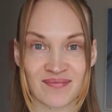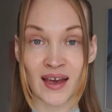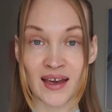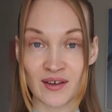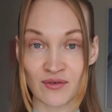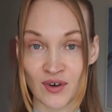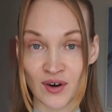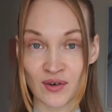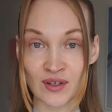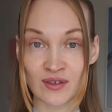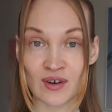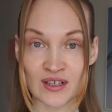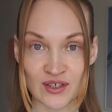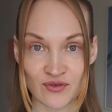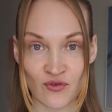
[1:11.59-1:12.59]
A very
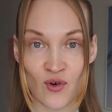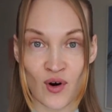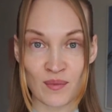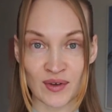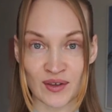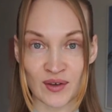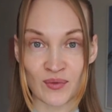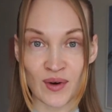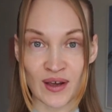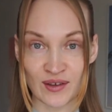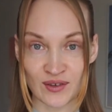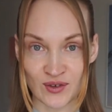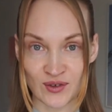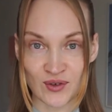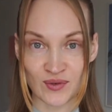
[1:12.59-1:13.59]
transformative way
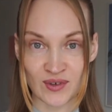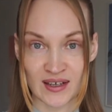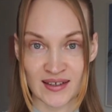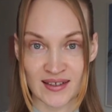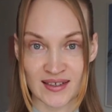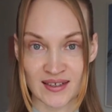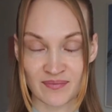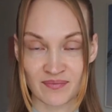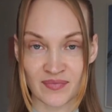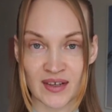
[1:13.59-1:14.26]
to do this